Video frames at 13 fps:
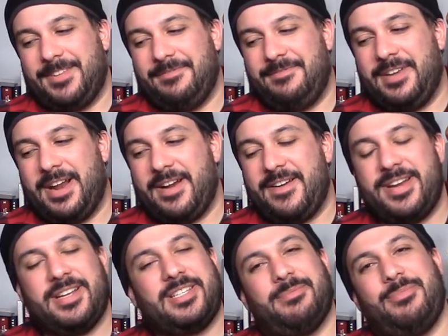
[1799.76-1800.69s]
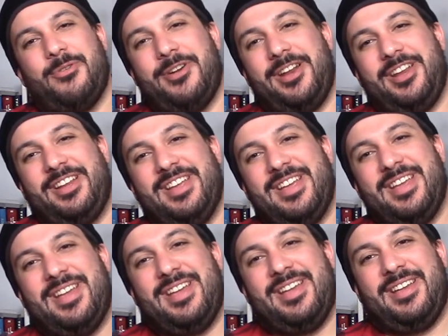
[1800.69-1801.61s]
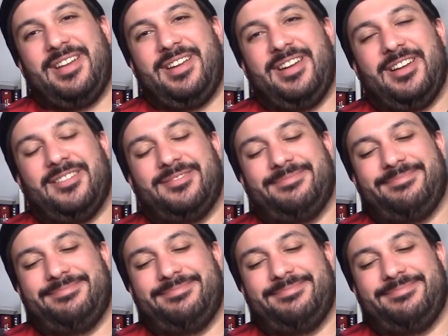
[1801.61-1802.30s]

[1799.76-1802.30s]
Very disappointing, you know.